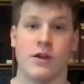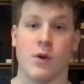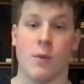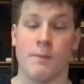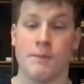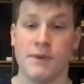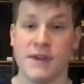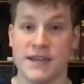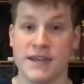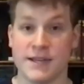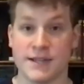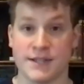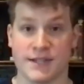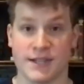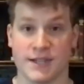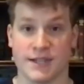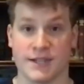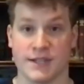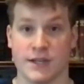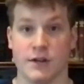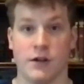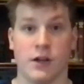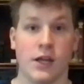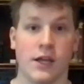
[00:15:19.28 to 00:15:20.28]
Be
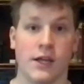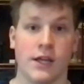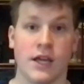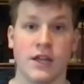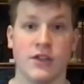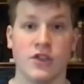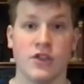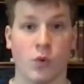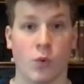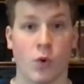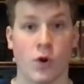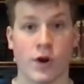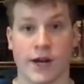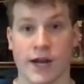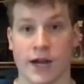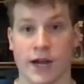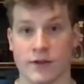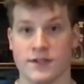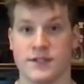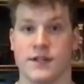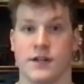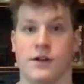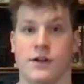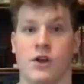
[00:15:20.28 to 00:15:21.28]
consistent, get the
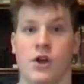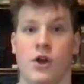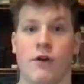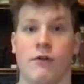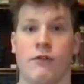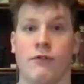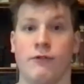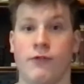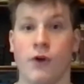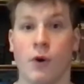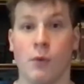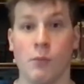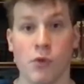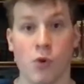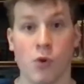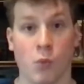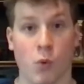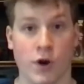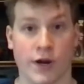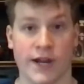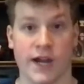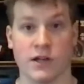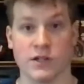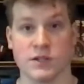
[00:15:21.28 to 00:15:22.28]
workouts in, film the
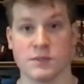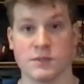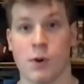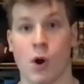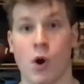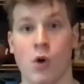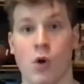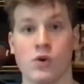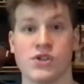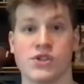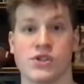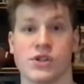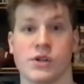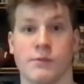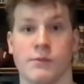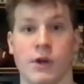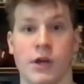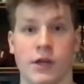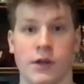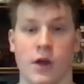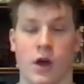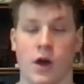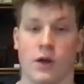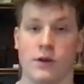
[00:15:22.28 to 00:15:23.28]
workouts, post them,
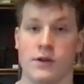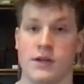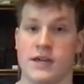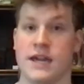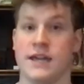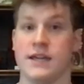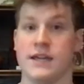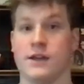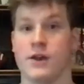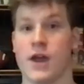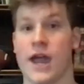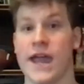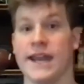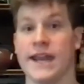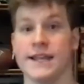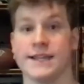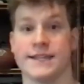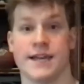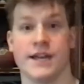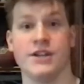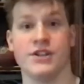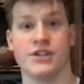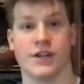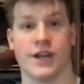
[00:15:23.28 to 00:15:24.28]
gain
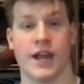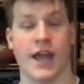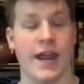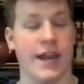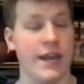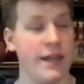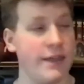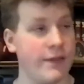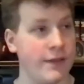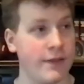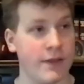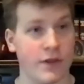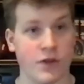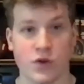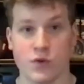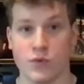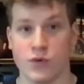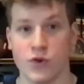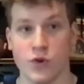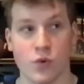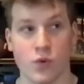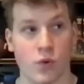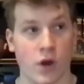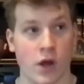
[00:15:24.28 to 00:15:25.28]
attention. Anything that you
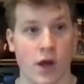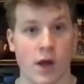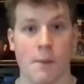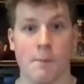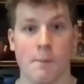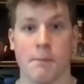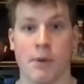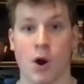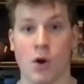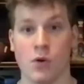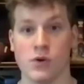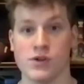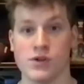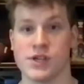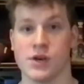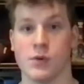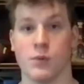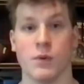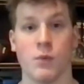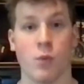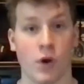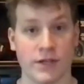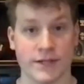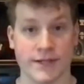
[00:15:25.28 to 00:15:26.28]
do, post it.
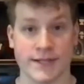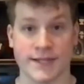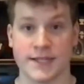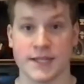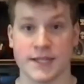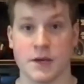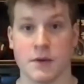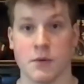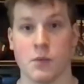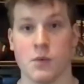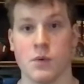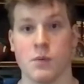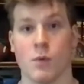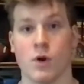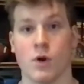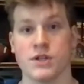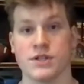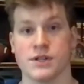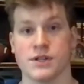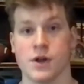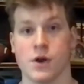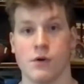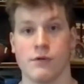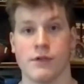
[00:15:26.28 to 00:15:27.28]
We want to see it. We want
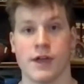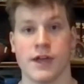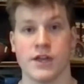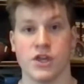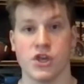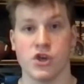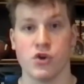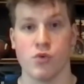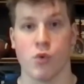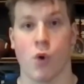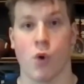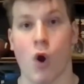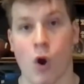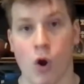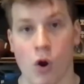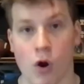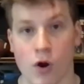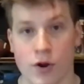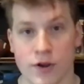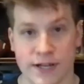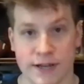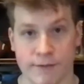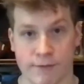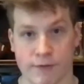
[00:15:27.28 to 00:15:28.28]
to know that you are
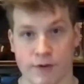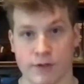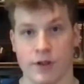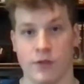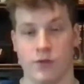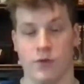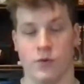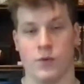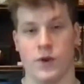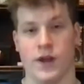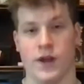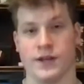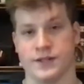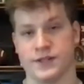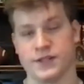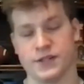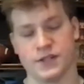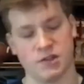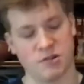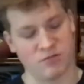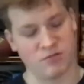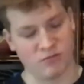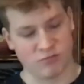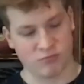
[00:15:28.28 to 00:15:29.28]
different than the
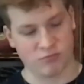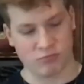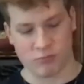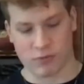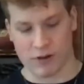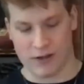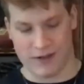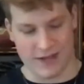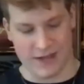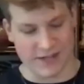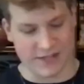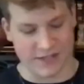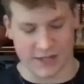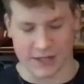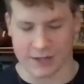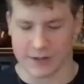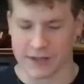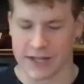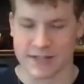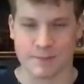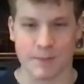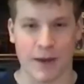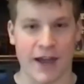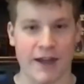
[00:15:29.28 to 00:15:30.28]
rest. And
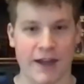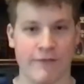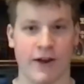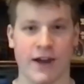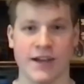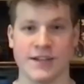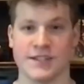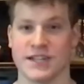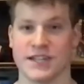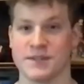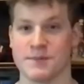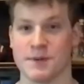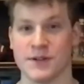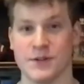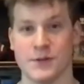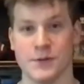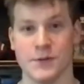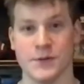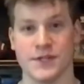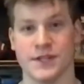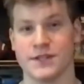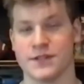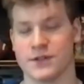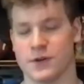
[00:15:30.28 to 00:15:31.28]
that's my advice. That's my 2
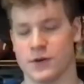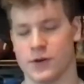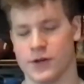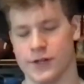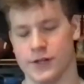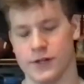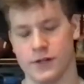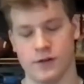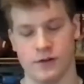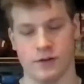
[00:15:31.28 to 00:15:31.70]
cents on it.